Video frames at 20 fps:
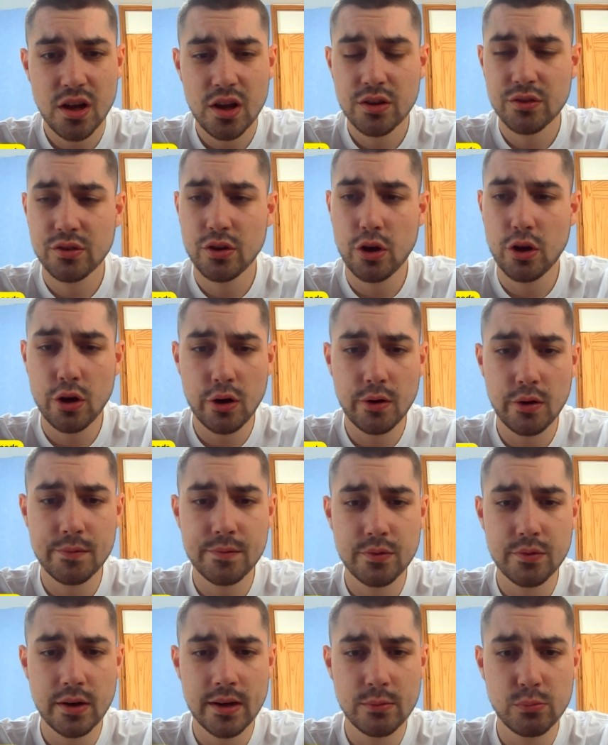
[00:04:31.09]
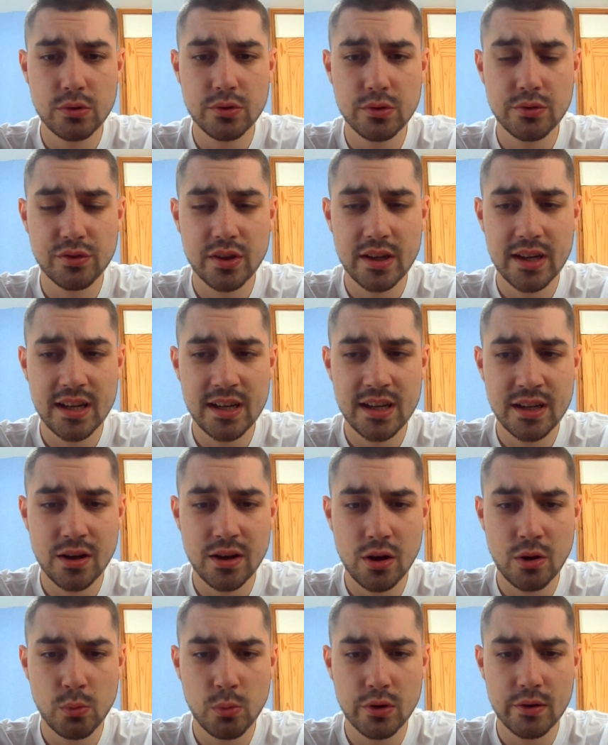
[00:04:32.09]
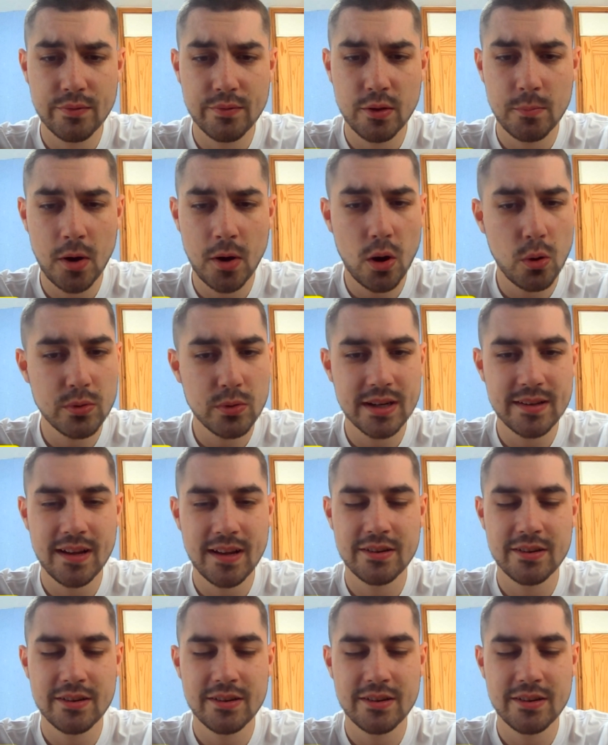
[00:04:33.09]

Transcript: So hopefully, we'll see one of them holding